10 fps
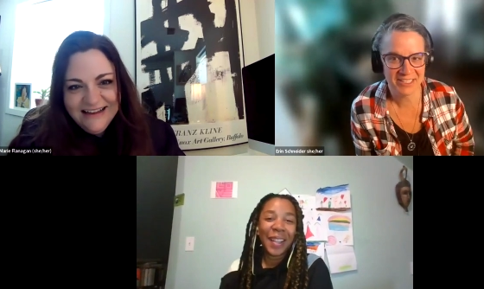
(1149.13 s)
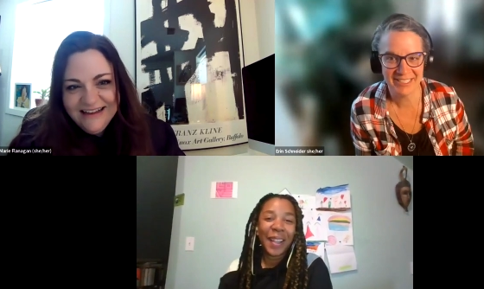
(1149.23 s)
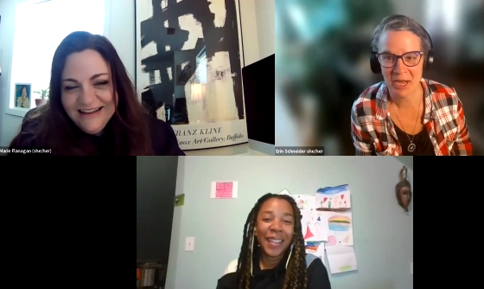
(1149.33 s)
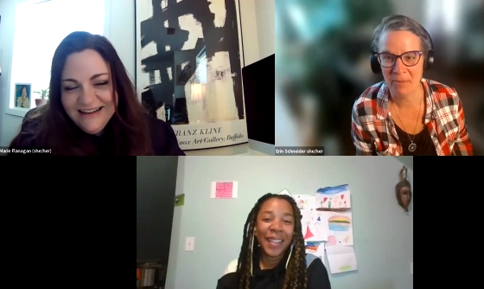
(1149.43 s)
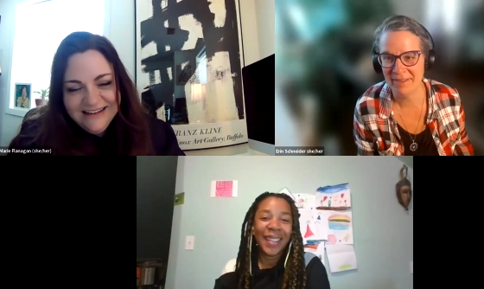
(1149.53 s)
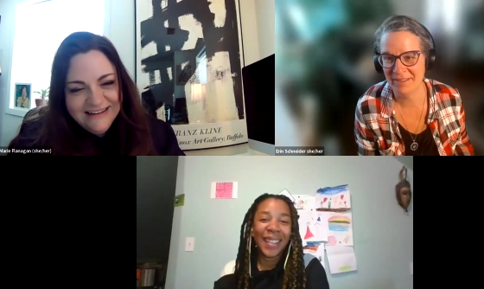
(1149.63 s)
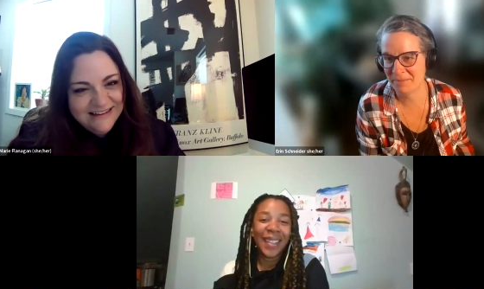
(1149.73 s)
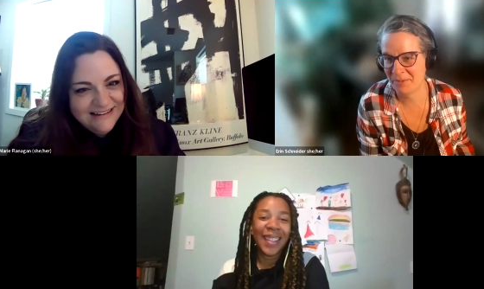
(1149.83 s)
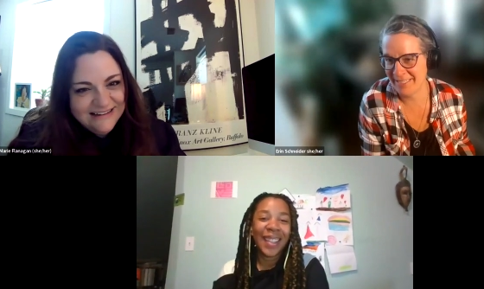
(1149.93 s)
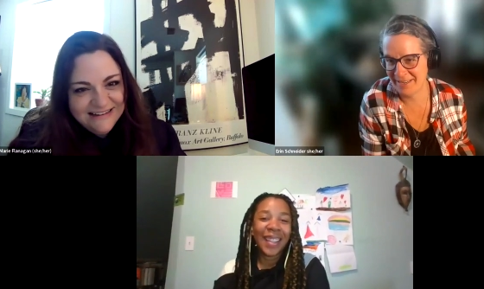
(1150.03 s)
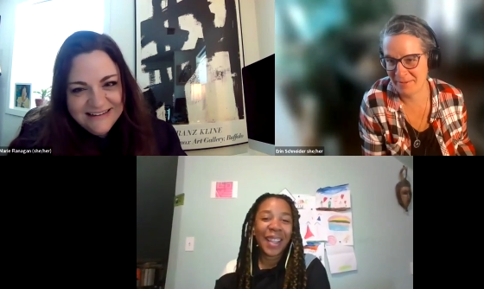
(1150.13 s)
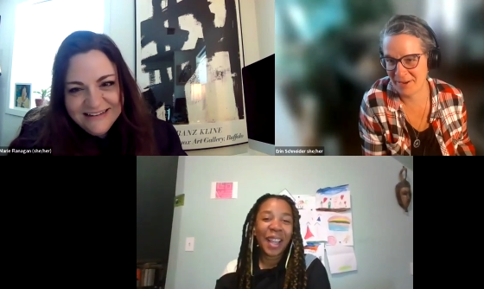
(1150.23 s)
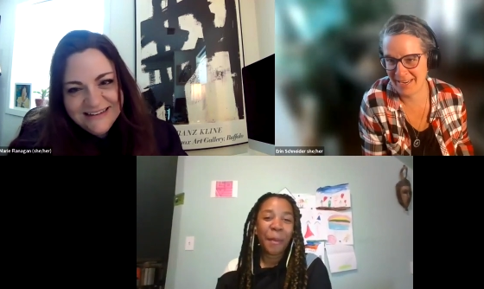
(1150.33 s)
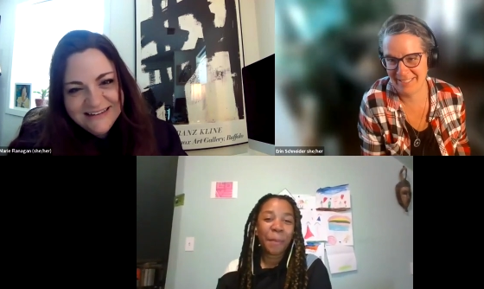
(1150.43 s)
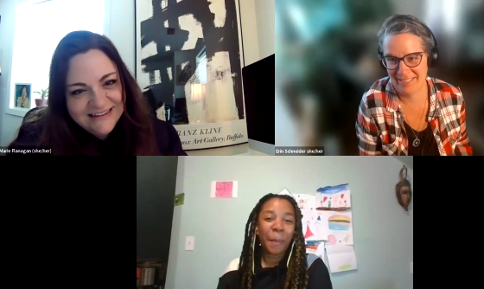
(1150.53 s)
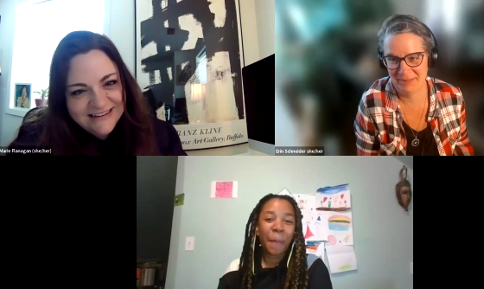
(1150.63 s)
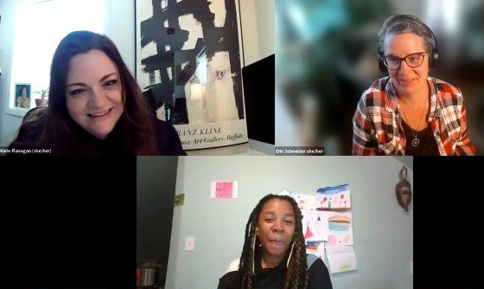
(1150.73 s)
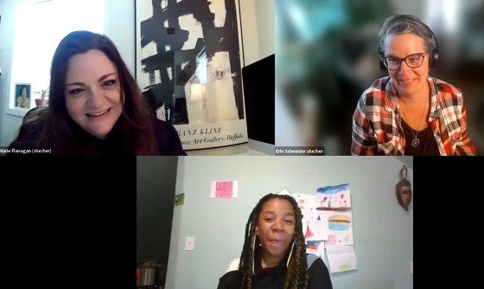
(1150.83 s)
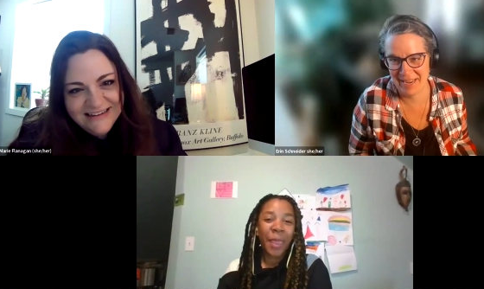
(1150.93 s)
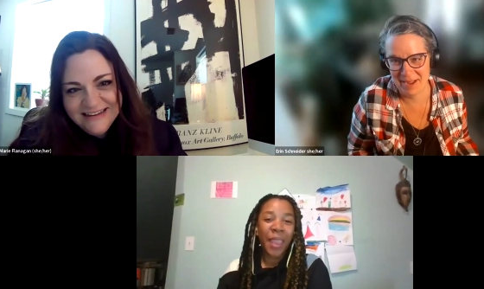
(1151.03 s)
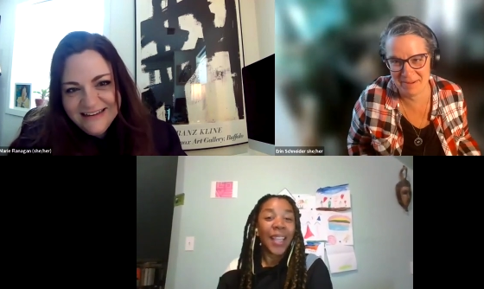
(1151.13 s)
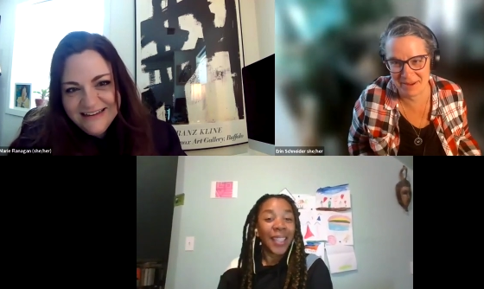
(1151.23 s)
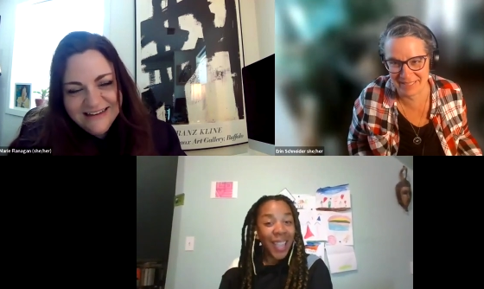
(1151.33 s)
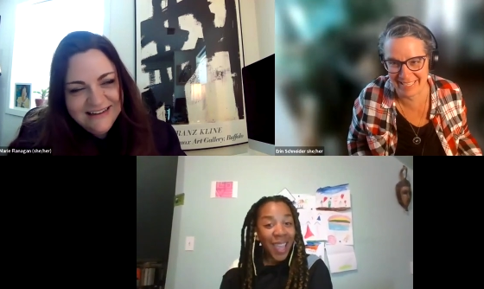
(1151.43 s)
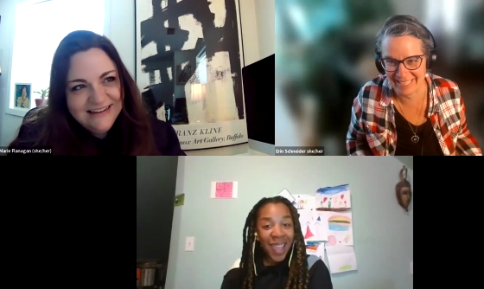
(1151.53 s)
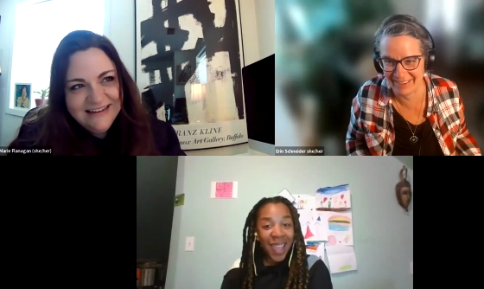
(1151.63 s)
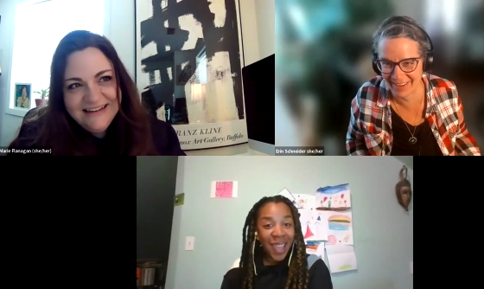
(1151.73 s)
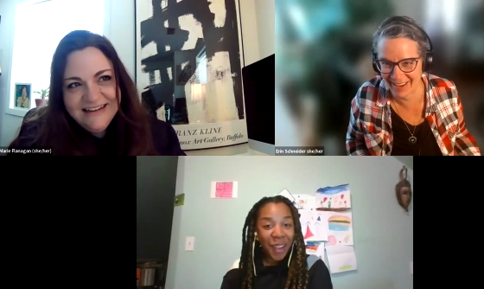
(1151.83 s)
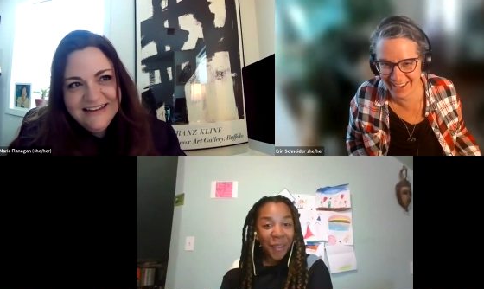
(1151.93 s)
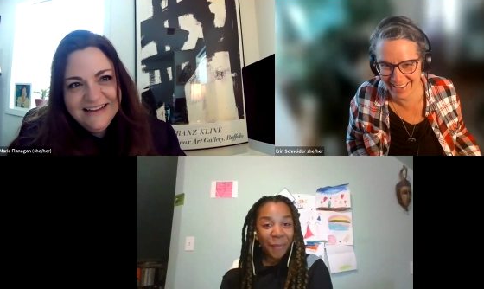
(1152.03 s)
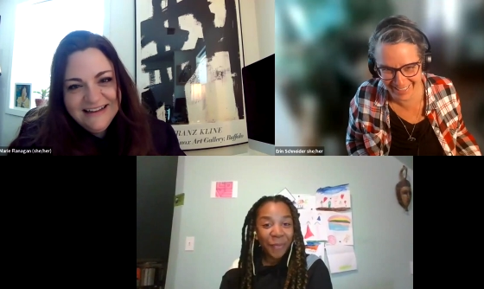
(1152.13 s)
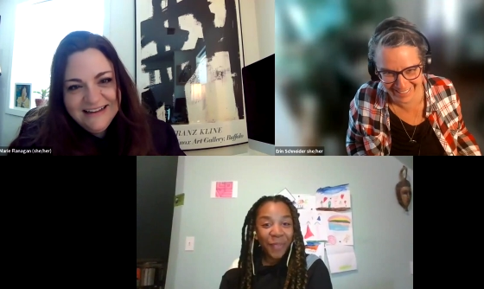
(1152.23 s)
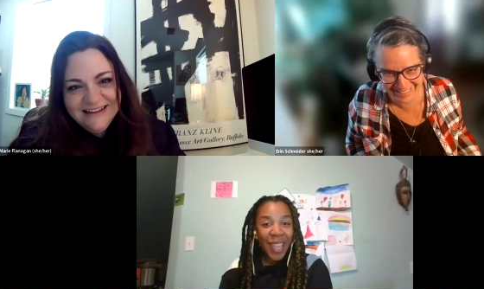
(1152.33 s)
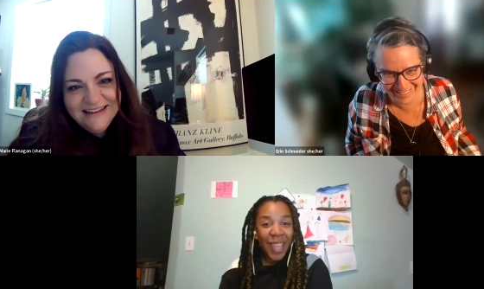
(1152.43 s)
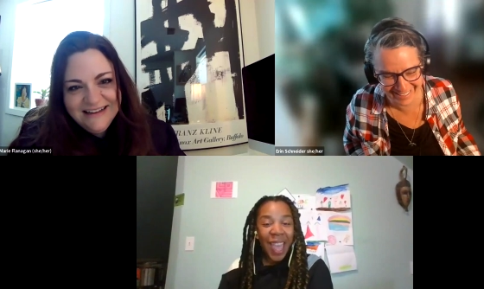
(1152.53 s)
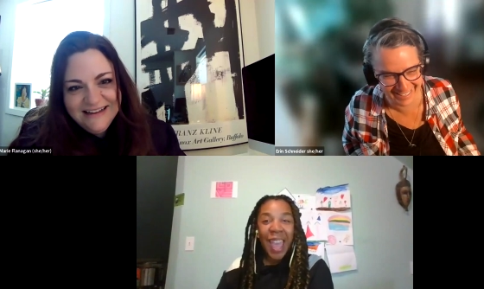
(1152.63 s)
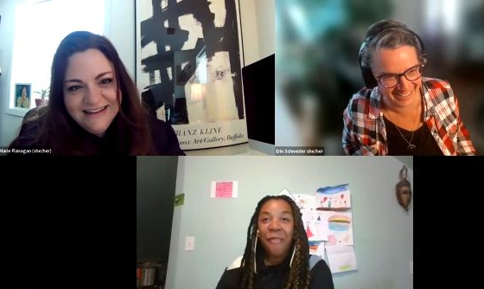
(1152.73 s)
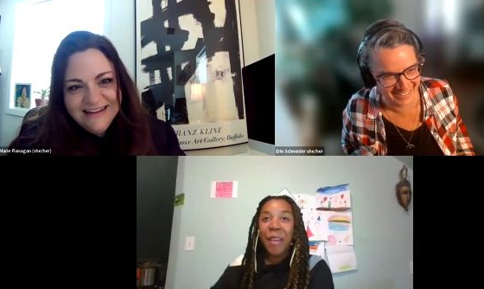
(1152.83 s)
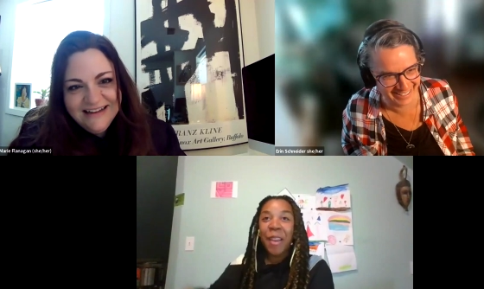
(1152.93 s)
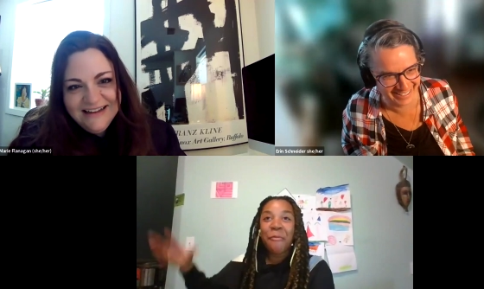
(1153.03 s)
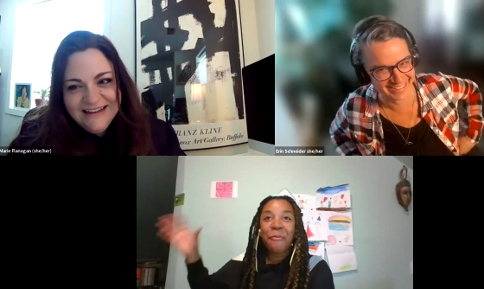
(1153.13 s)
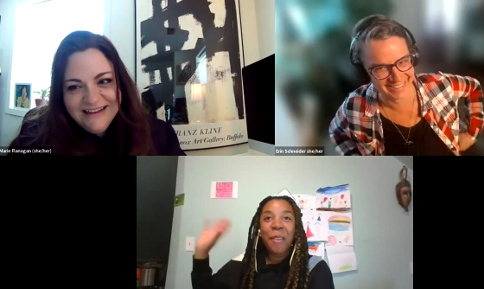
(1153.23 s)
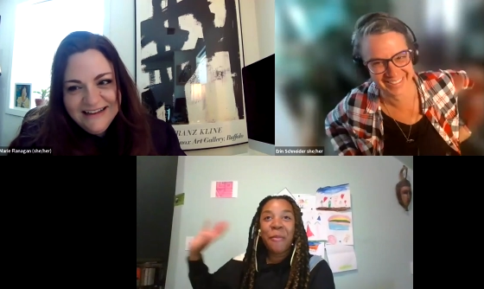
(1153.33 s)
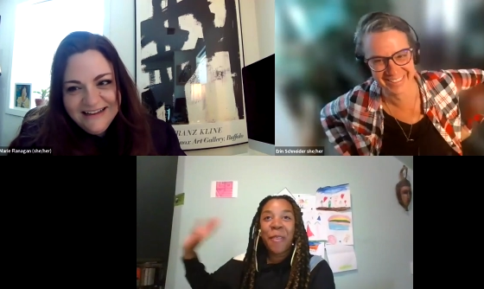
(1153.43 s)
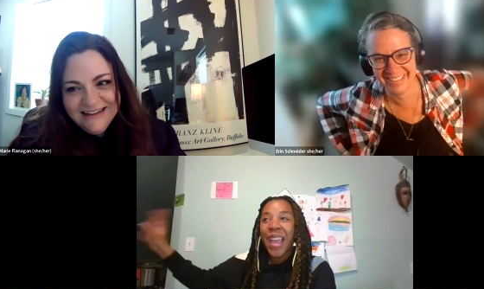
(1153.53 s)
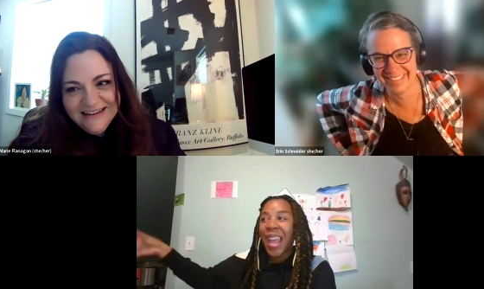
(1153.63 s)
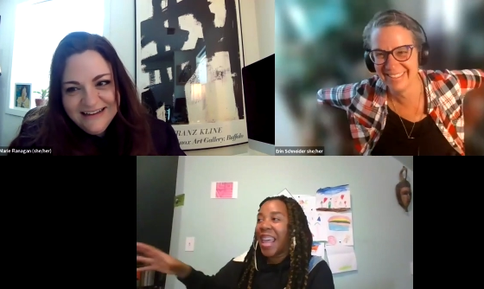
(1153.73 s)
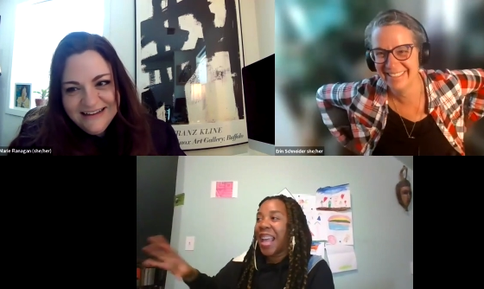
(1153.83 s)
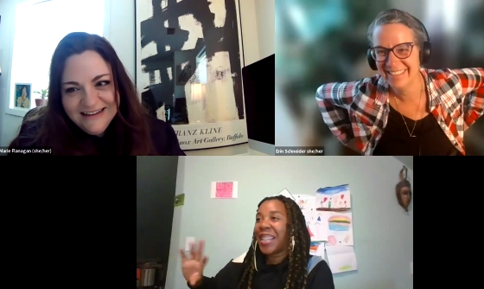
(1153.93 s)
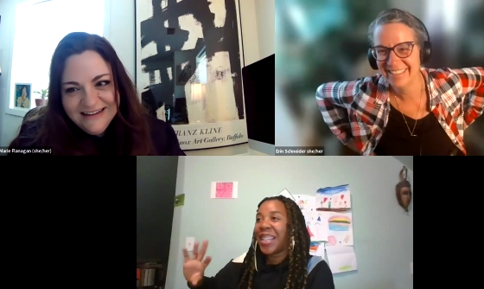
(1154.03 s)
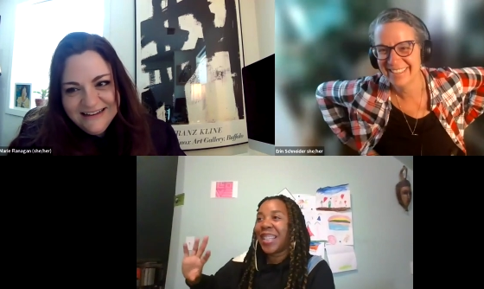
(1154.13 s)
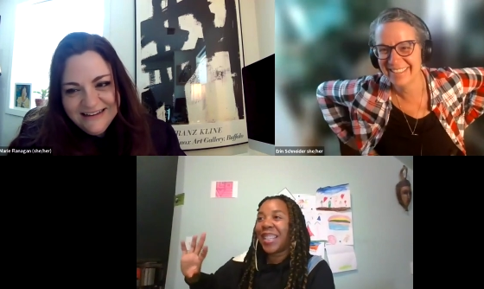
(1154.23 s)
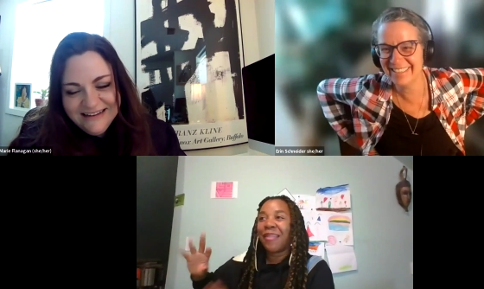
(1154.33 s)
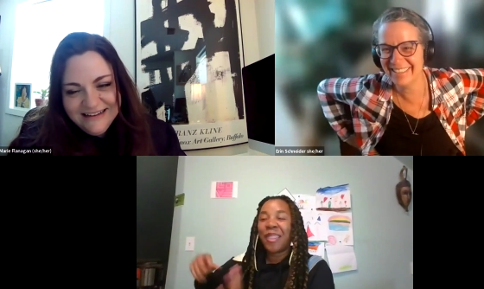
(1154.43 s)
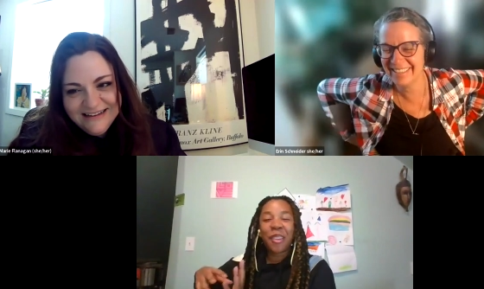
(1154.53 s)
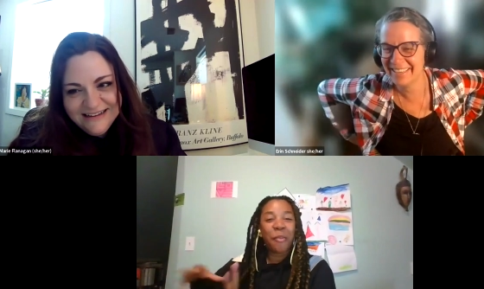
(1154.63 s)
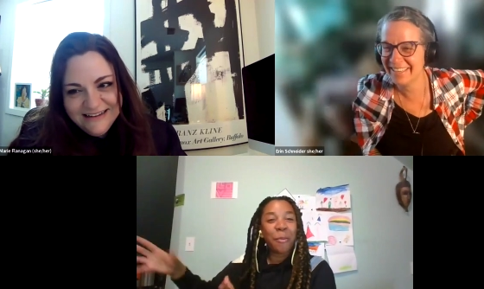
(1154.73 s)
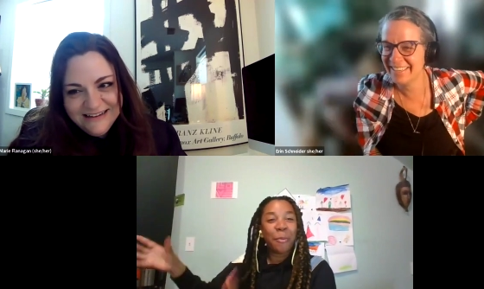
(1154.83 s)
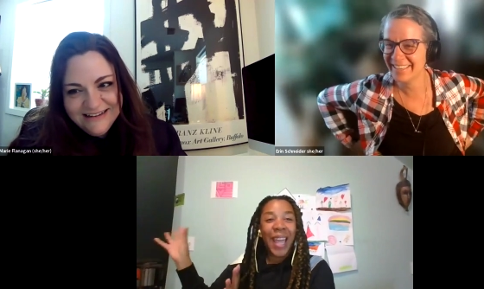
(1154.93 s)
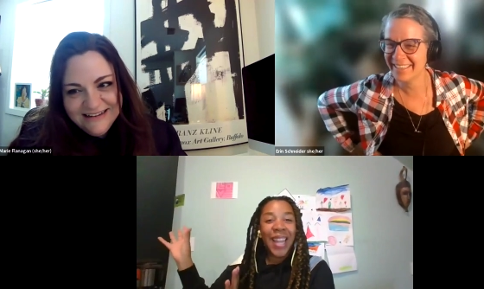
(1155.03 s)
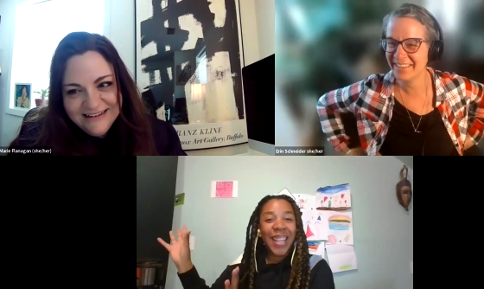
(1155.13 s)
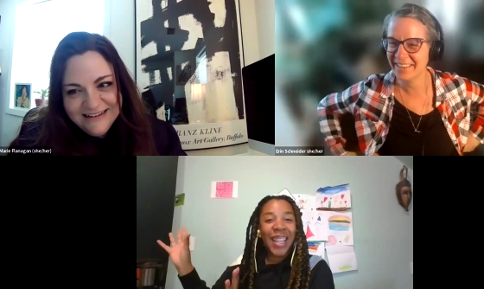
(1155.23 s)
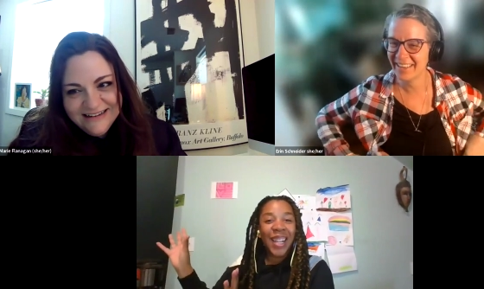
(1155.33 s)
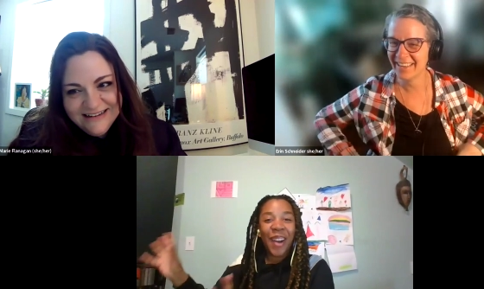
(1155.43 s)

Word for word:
Speaker 1: just helping the breakdown process with the composting, yeah.
Speaker 2: right? yeah. And we we went and they just, you know, we played in the